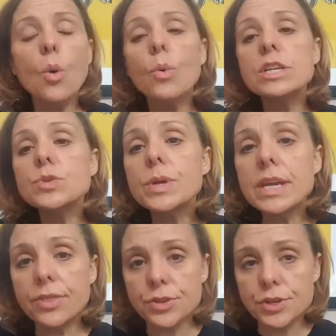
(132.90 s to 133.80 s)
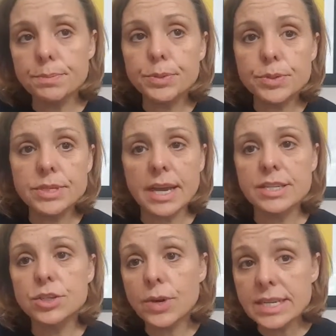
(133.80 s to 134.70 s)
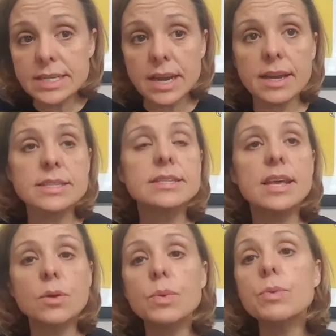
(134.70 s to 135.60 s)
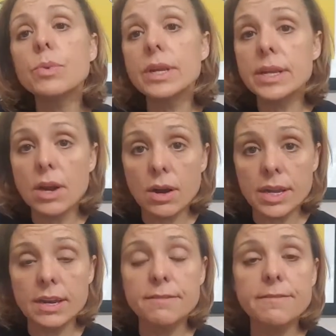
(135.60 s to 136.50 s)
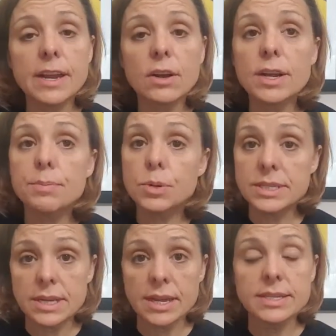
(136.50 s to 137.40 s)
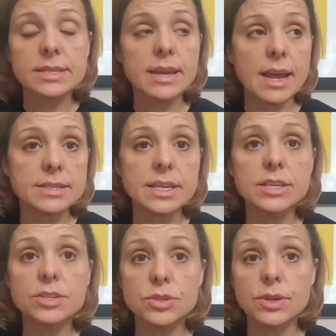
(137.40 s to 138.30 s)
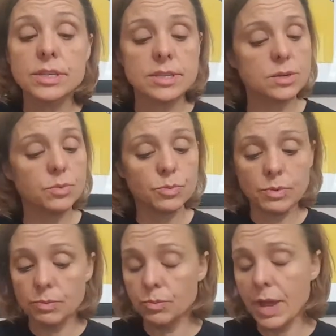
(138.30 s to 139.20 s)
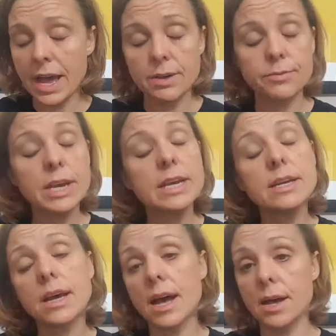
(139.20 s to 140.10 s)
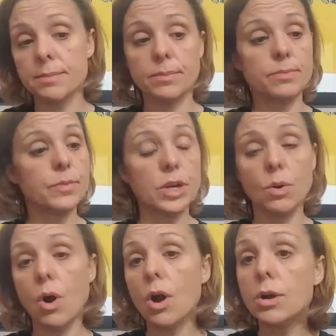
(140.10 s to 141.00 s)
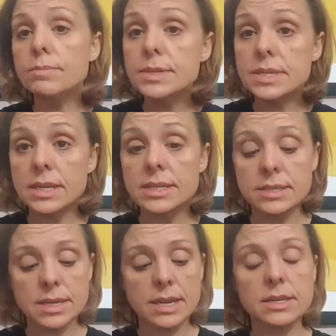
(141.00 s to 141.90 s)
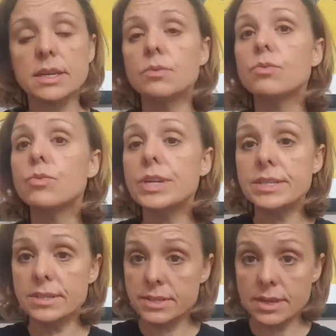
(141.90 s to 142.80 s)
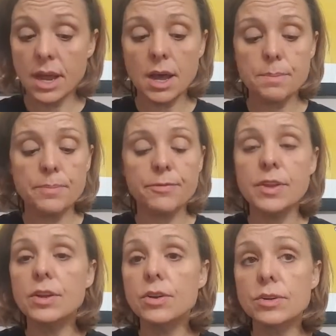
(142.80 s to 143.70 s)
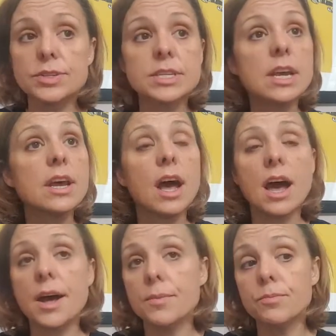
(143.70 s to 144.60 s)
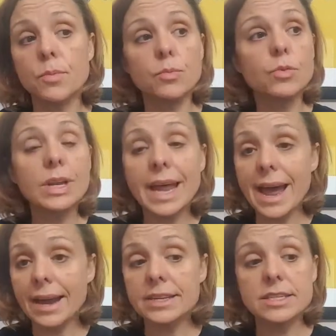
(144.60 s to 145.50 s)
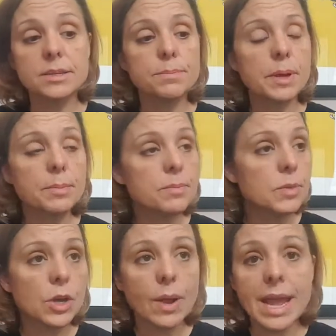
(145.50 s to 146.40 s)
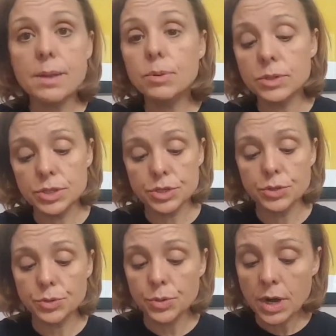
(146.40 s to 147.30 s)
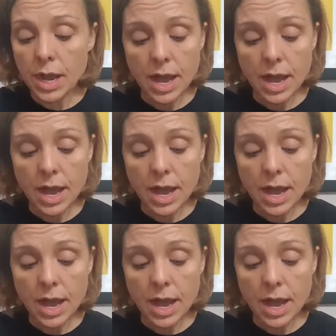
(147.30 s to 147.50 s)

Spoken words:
Once we get to Blue Skies, Gray Skies, then we really are getting very precise and asking students to have arms extended, wrists up, fingers relaxed, but able to